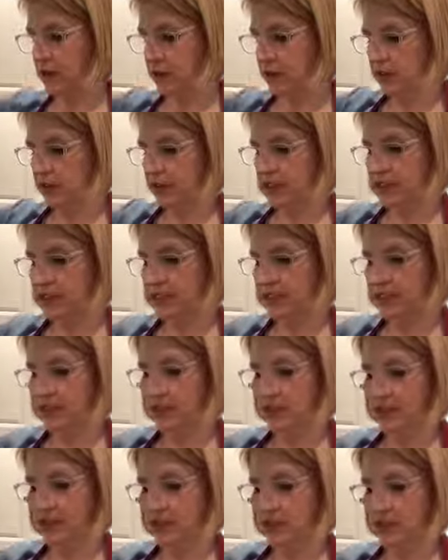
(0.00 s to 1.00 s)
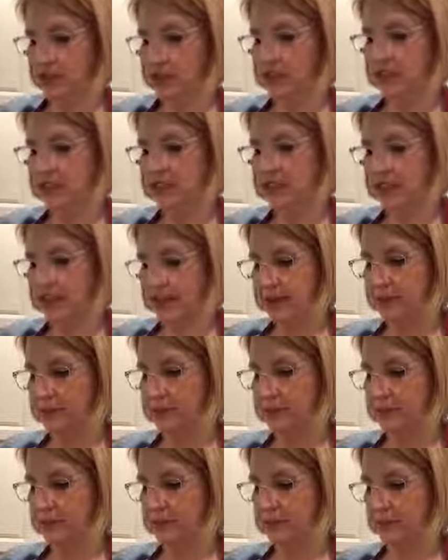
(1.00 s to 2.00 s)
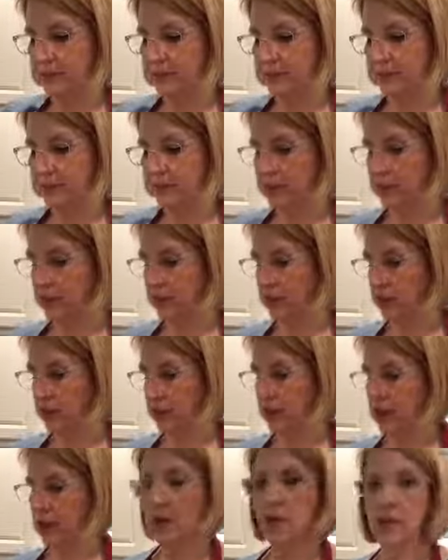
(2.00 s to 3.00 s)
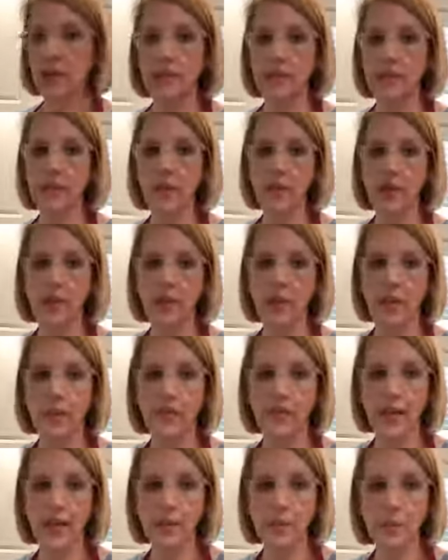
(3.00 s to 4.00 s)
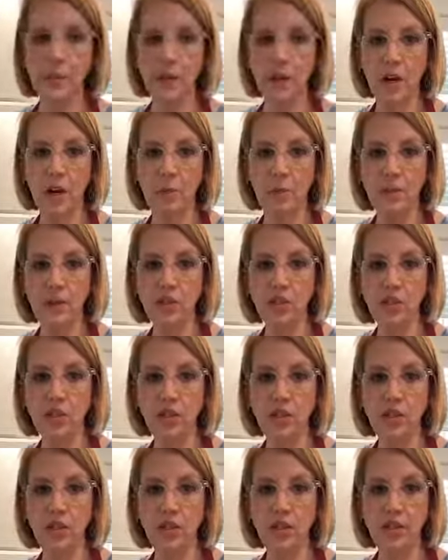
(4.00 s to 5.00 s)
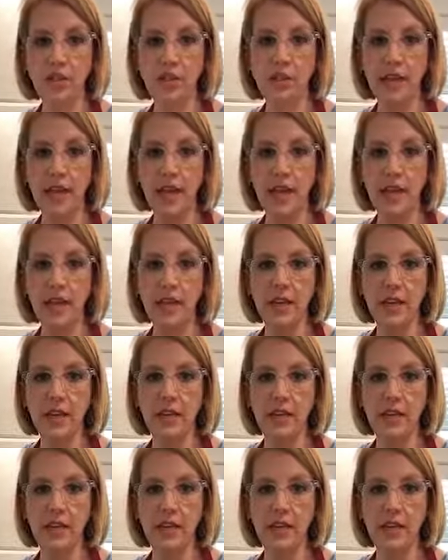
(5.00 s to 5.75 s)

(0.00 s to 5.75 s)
that didn't take too long, did it? So that's what our mixture looks like.